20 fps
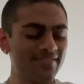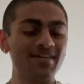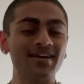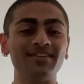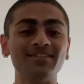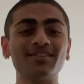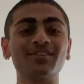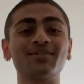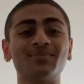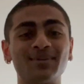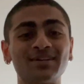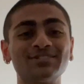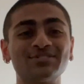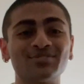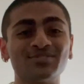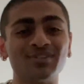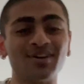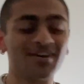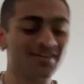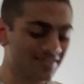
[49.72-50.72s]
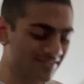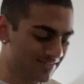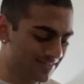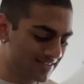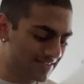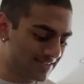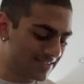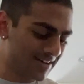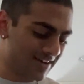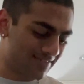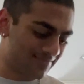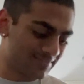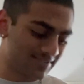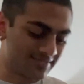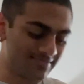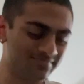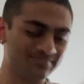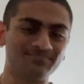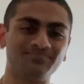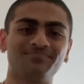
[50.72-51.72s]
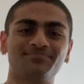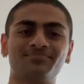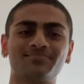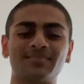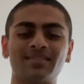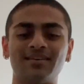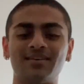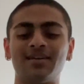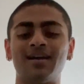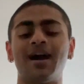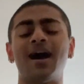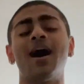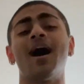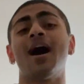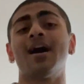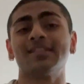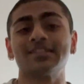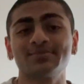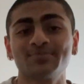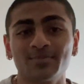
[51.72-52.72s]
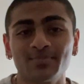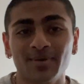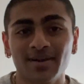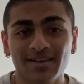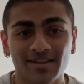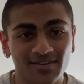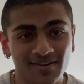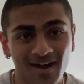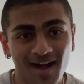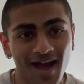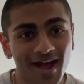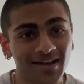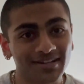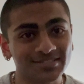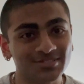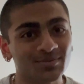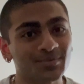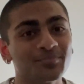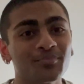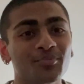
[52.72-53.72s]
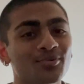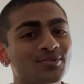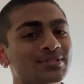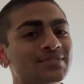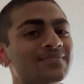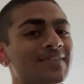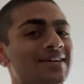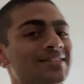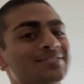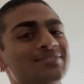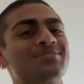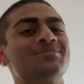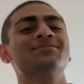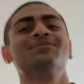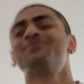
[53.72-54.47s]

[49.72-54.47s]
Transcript: then you're gonna wanna turn on the oven. I like to put mine on high so it boils faster.